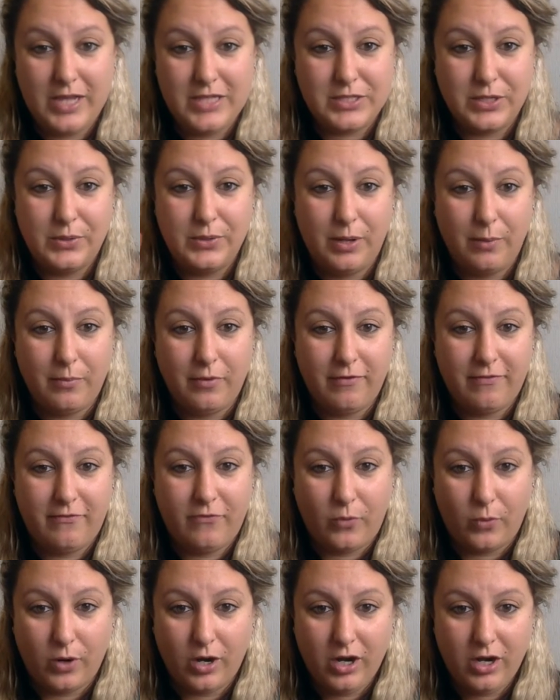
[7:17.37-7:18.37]
so number
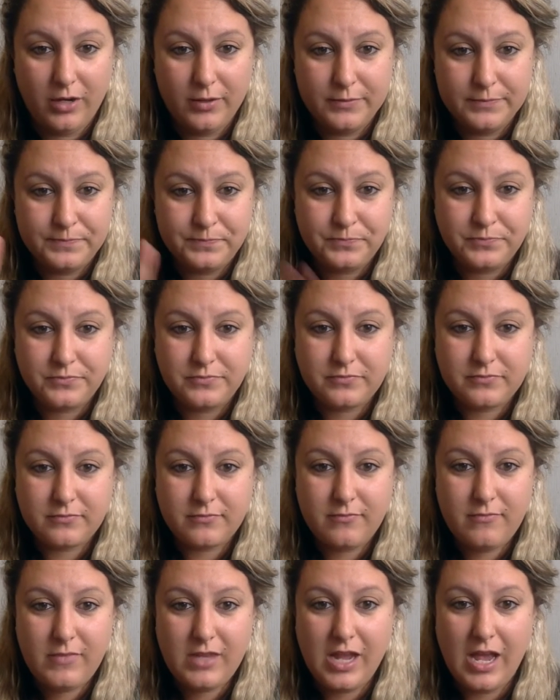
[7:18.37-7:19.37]
4,
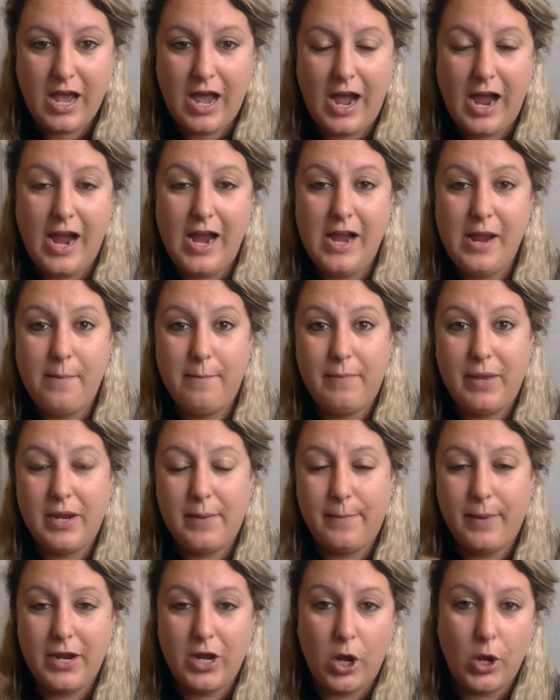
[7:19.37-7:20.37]
I make
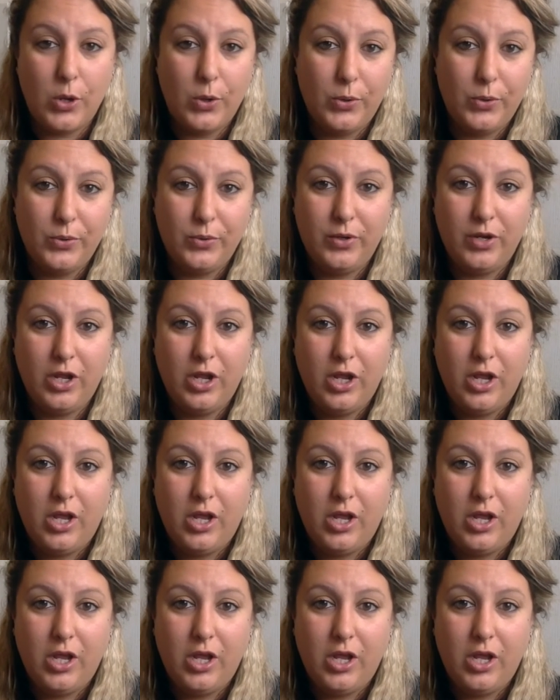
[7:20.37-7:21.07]
my own